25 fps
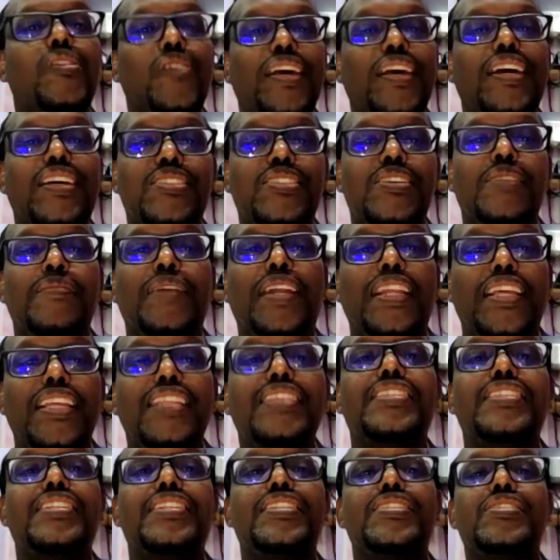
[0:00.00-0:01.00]
looking at Somali
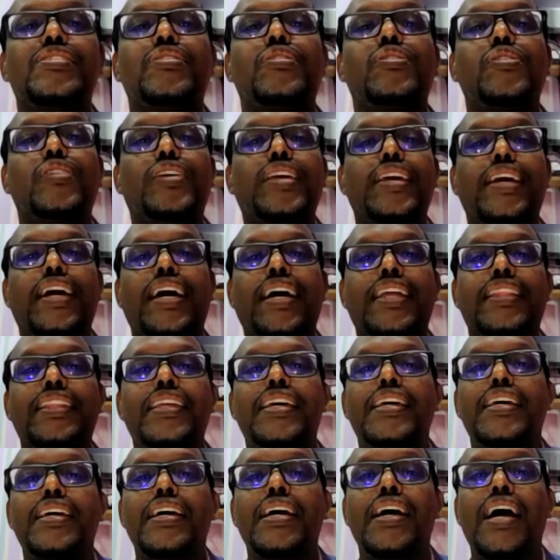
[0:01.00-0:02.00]
interests, you're looking at
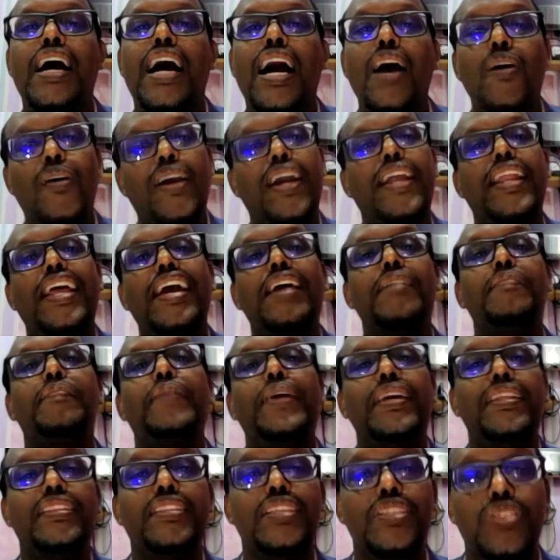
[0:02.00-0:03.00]
how can I
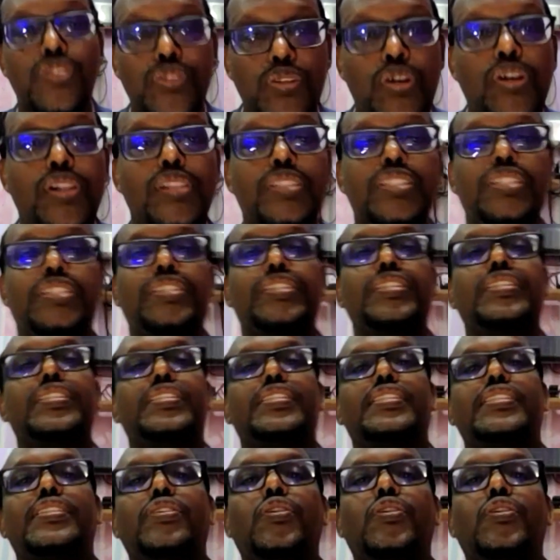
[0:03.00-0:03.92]
pay these soldiers?